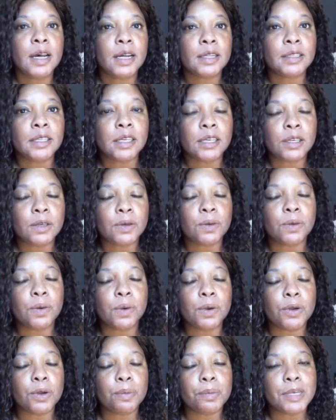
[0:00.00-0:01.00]
I think
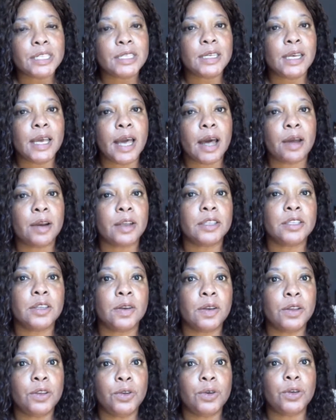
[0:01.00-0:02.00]
you're missing out
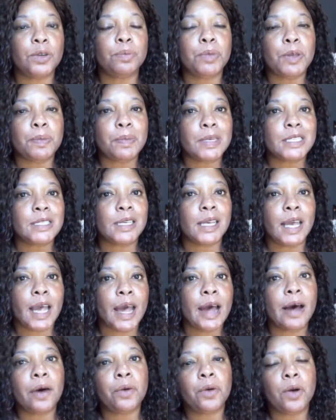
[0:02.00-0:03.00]
you could be missing
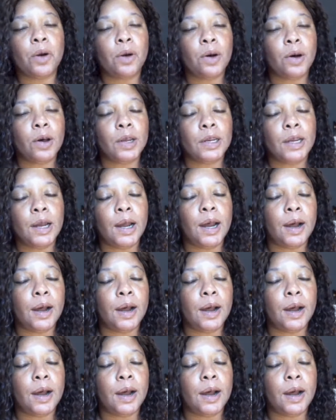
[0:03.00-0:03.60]
out on